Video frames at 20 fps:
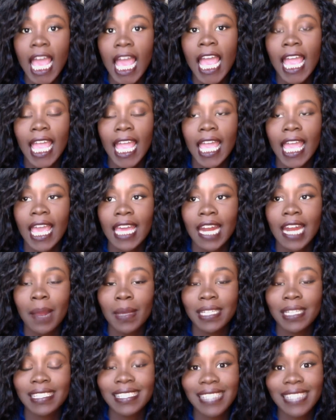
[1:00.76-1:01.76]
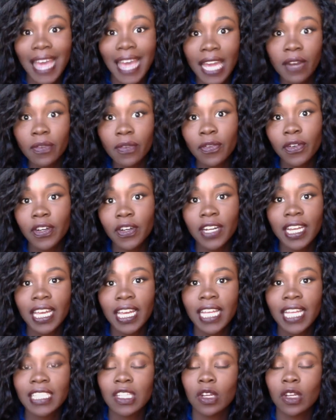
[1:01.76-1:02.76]
And I'm excited for
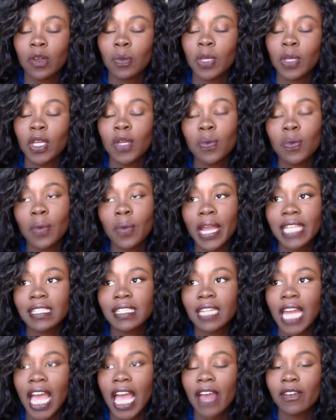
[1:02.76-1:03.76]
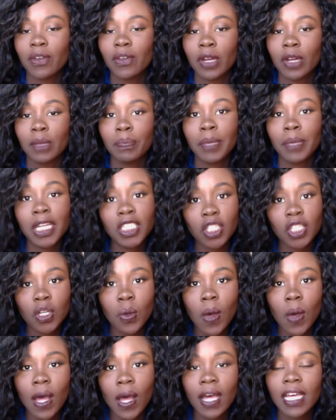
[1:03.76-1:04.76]
it. It's going to be great. It's going to have great picture
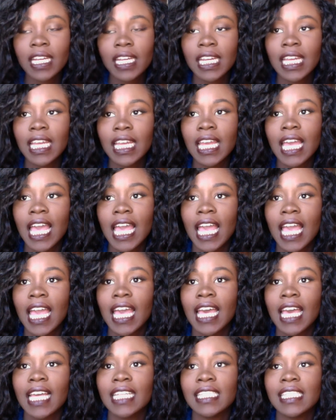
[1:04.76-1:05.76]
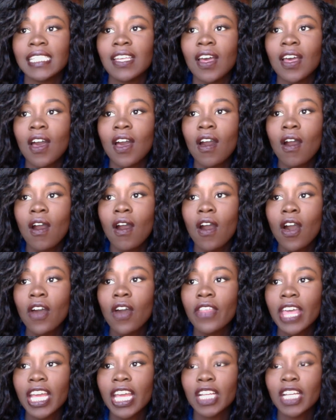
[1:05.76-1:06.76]
quality and
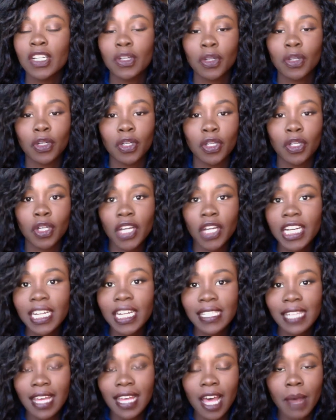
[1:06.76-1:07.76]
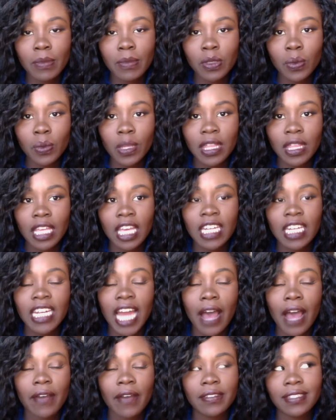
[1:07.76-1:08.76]
all that goodness that comes with it.
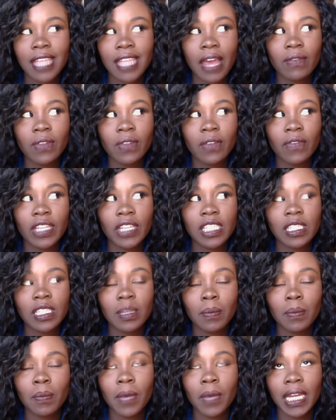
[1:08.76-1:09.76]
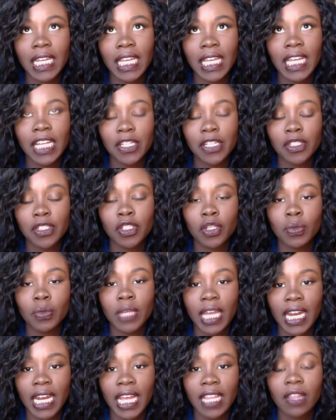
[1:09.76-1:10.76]
Now I just have to invest some money into
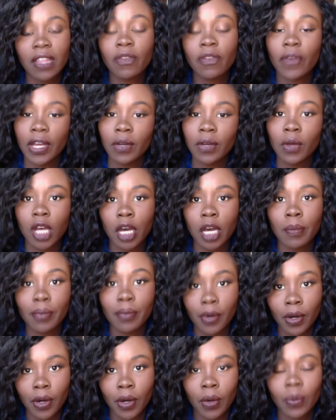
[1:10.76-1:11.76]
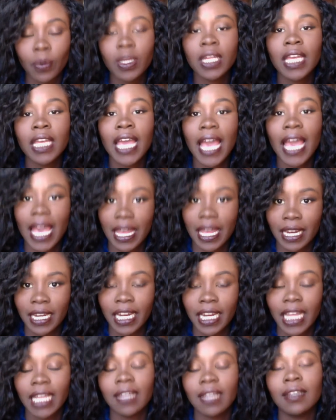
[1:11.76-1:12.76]
getting the Final Cut Pro
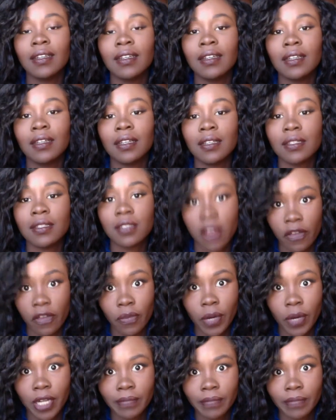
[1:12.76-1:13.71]
editing software.